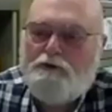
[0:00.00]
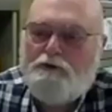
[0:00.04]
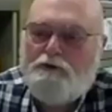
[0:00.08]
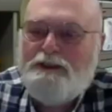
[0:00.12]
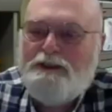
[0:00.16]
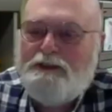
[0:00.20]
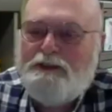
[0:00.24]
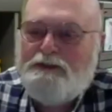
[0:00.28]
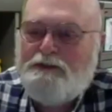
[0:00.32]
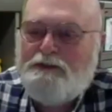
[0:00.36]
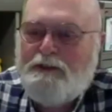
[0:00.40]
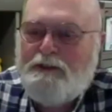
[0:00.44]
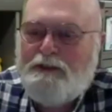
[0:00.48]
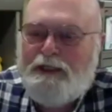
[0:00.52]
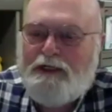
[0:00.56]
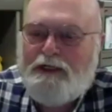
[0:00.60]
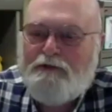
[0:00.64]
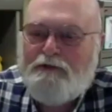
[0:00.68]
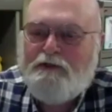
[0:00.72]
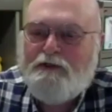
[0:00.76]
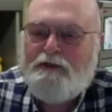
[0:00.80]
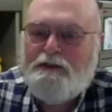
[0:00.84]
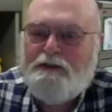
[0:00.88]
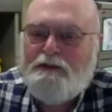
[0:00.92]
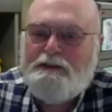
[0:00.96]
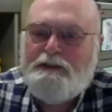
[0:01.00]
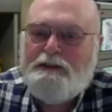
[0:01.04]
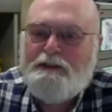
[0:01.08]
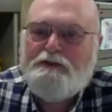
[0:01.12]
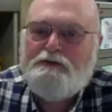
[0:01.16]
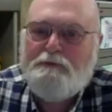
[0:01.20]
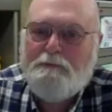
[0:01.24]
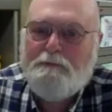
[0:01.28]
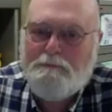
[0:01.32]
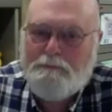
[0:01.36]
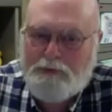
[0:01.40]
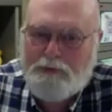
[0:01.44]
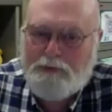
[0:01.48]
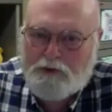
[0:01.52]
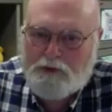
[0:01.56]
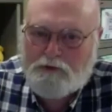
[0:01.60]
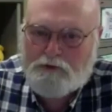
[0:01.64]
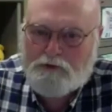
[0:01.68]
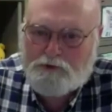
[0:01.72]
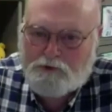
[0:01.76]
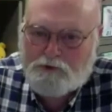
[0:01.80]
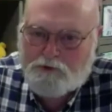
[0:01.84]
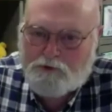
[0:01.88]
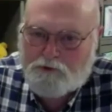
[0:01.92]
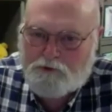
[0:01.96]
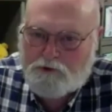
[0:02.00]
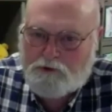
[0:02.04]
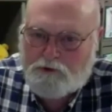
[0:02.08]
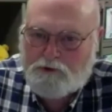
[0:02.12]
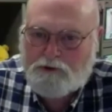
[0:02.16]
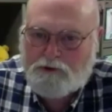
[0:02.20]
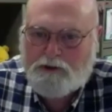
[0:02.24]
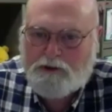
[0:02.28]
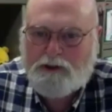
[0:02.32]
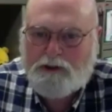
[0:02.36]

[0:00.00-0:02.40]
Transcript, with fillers: it doesn't allow you to teach middle school.